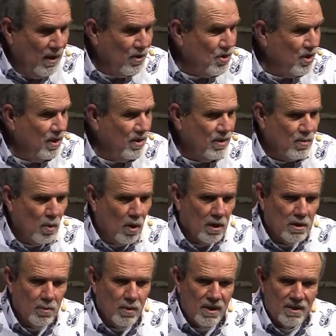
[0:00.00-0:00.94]
and she just
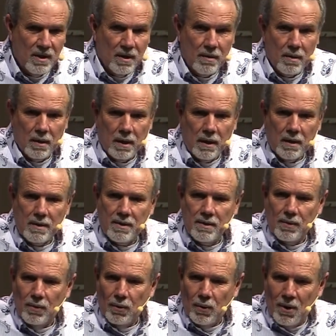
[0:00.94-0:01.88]
walked away saying, thank
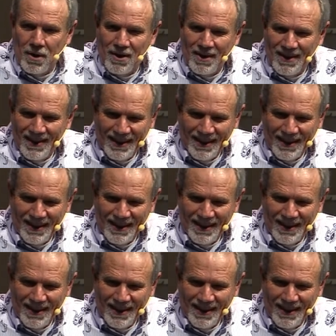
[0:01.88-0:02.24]
you.